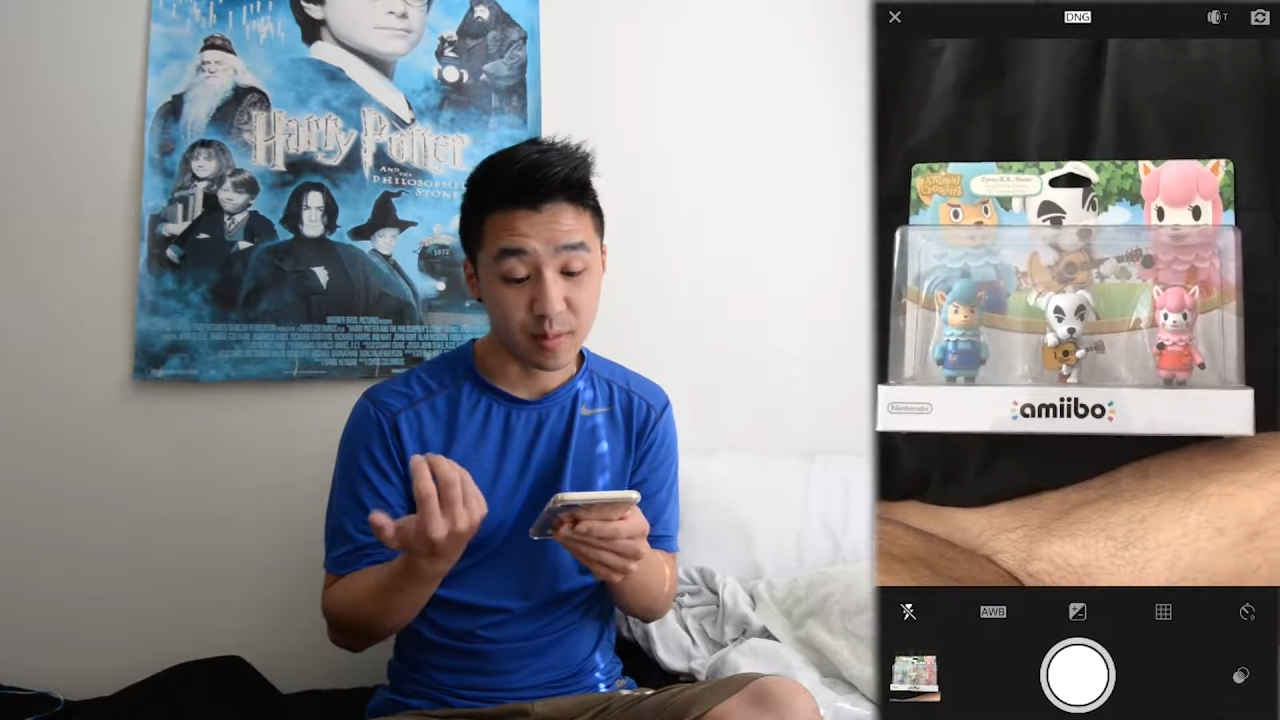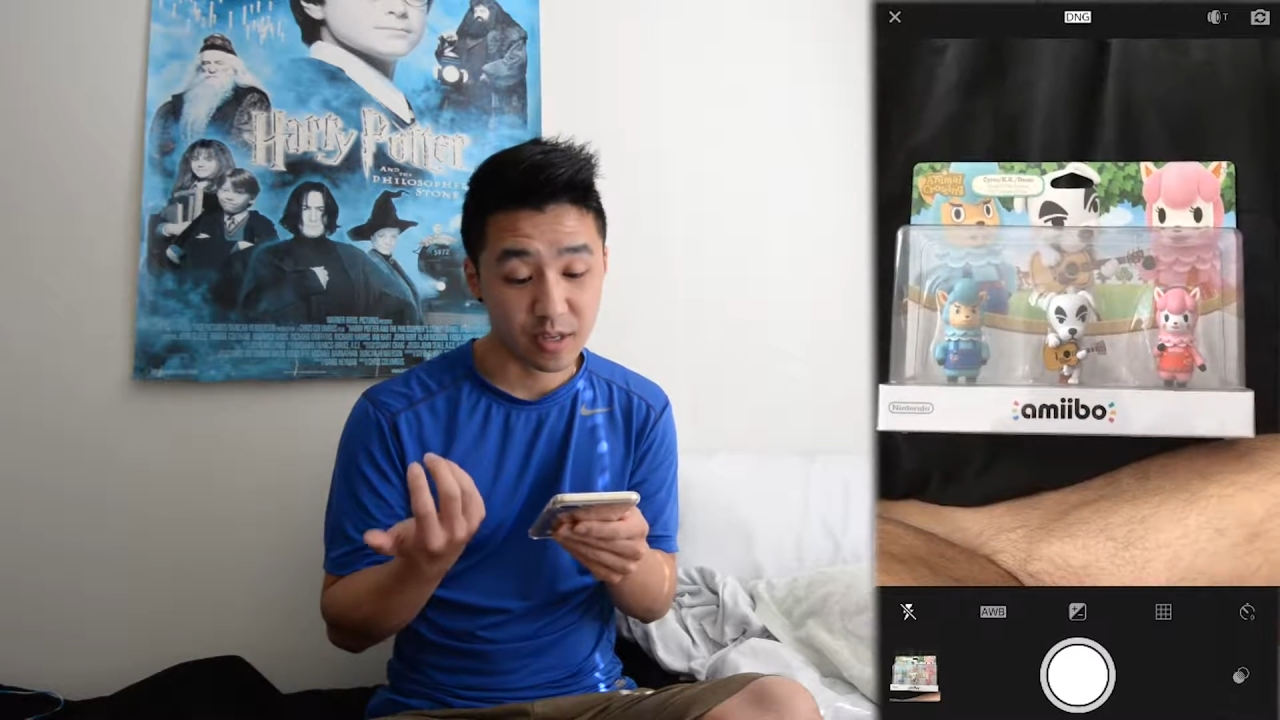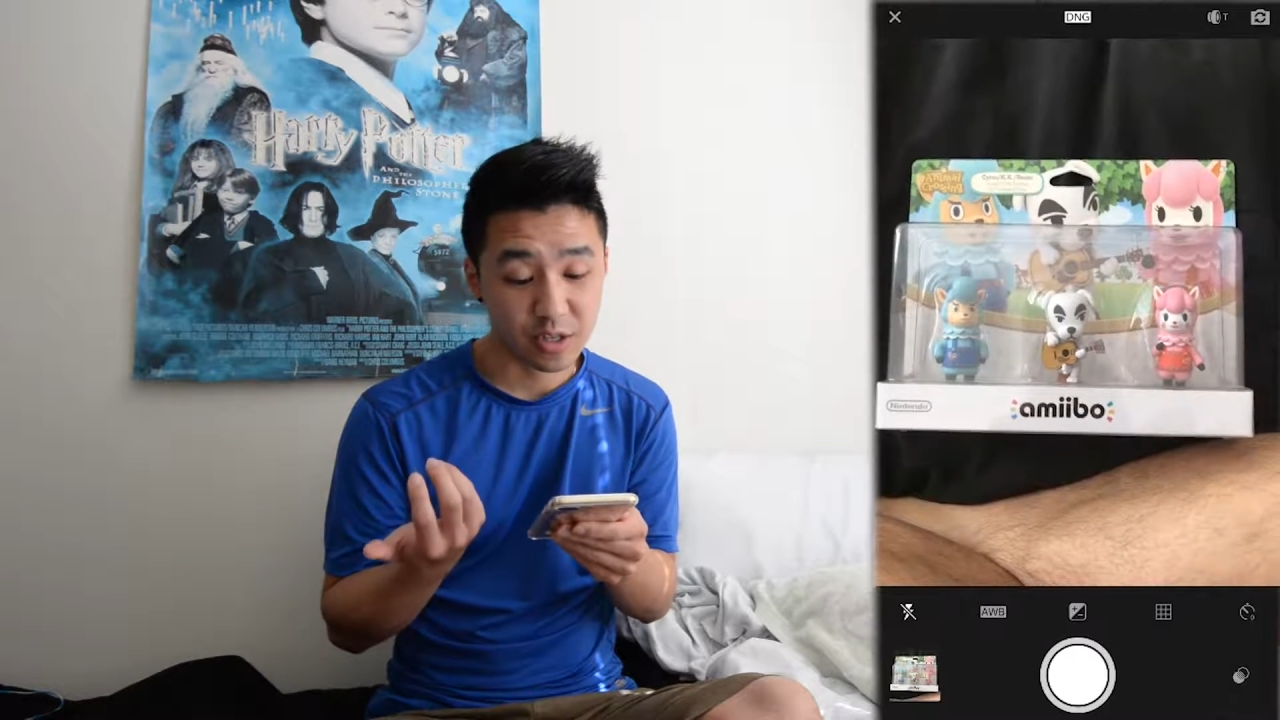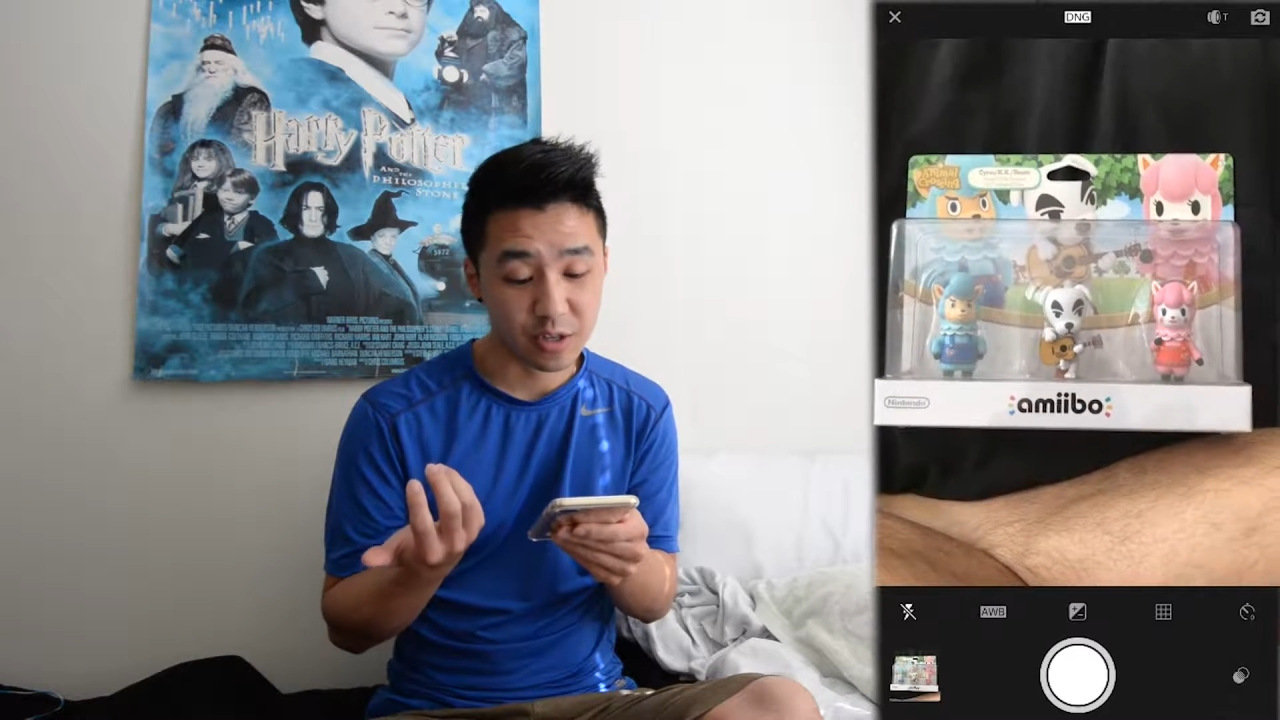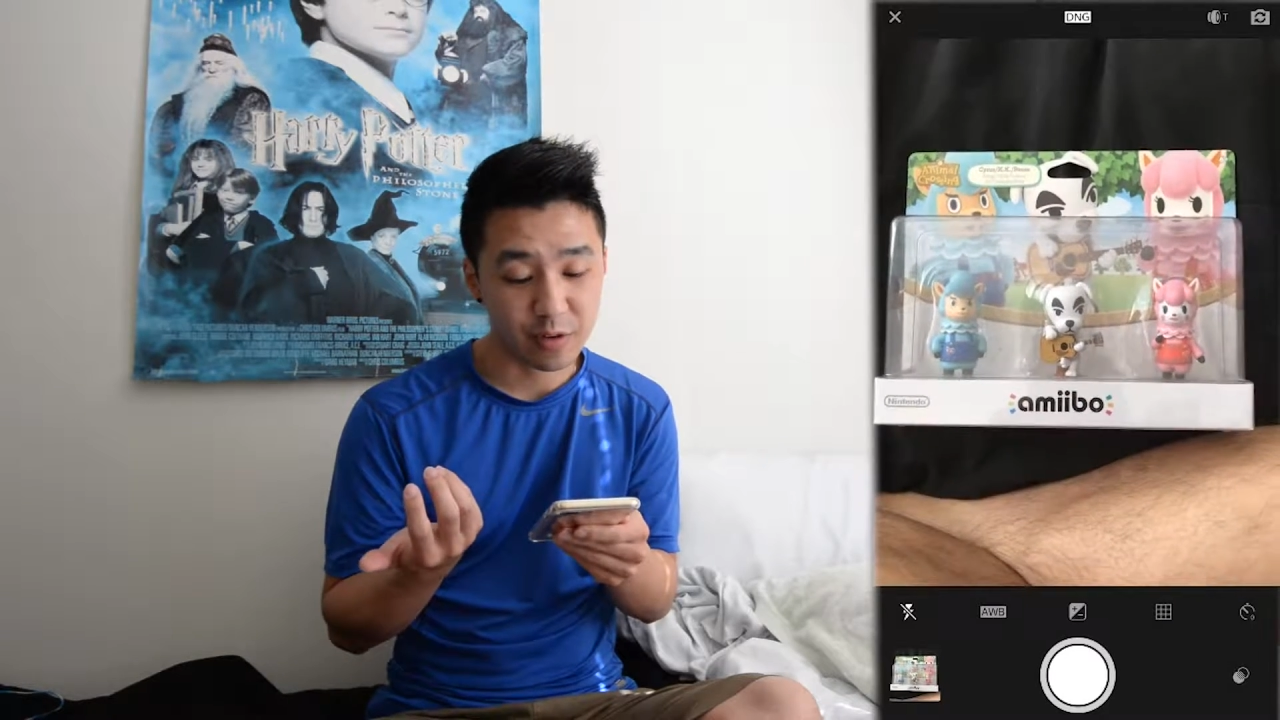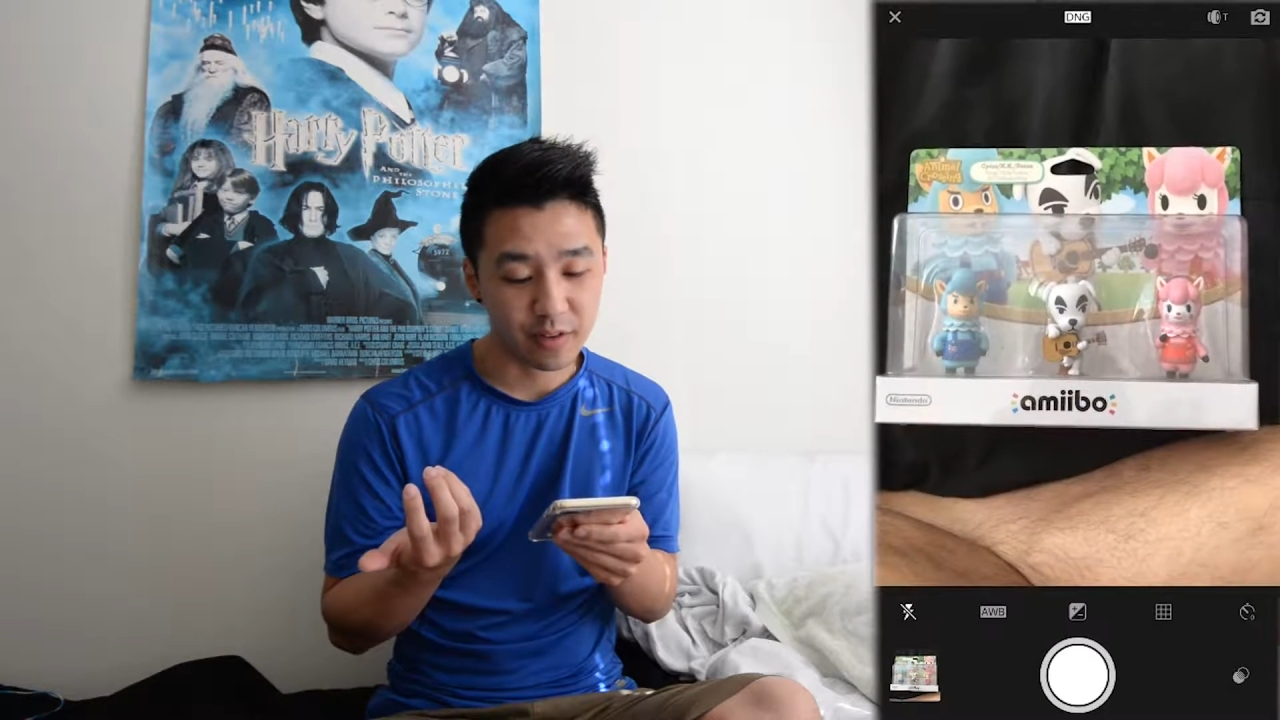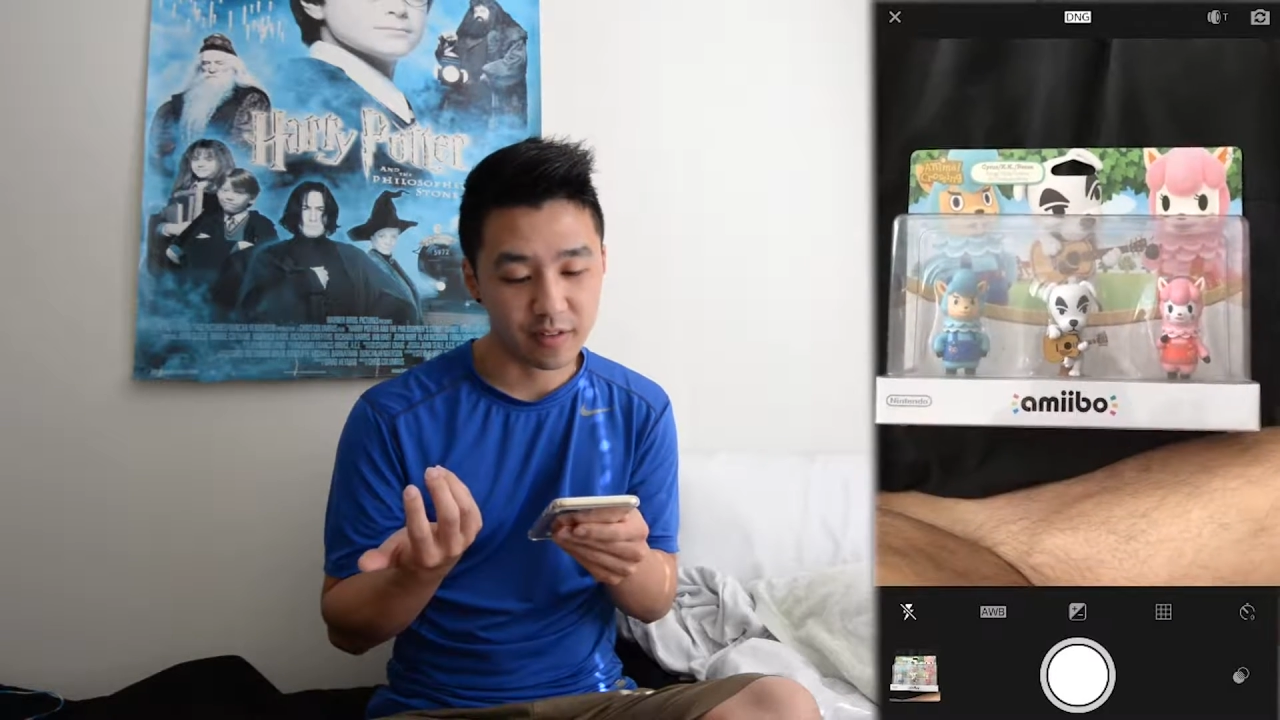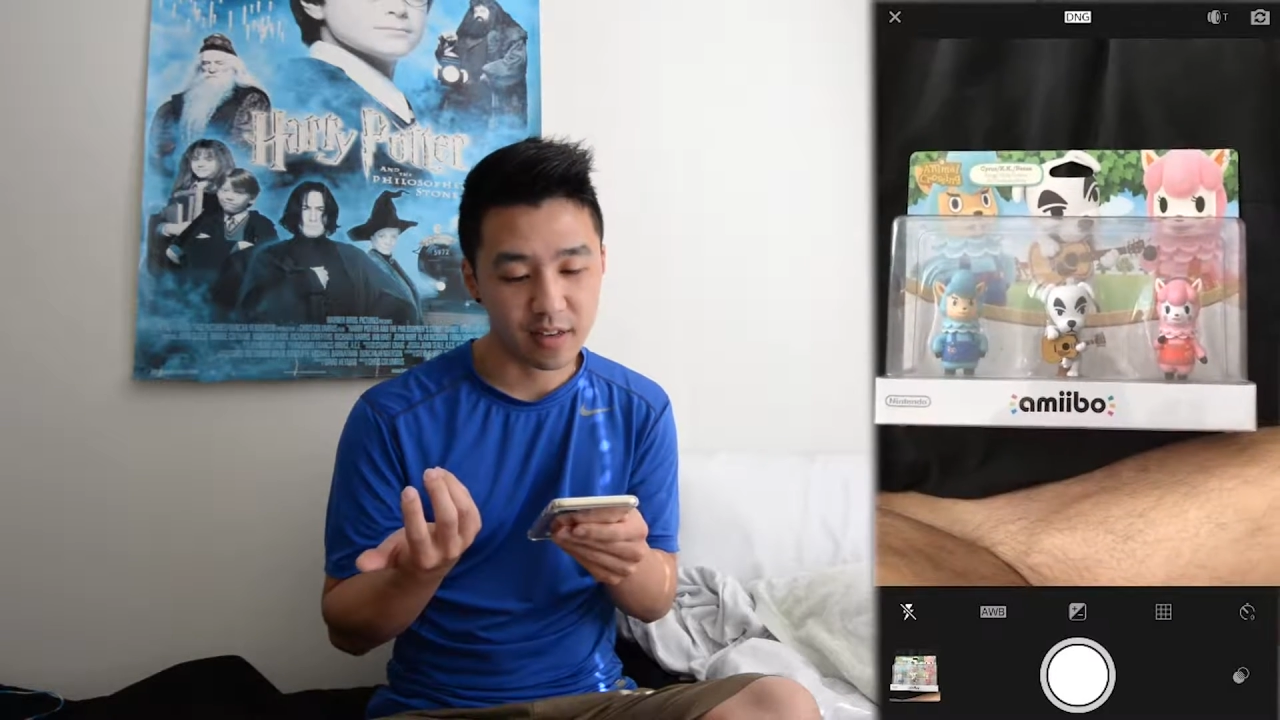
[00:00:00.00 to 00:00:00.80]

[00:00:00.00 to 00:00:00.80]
picture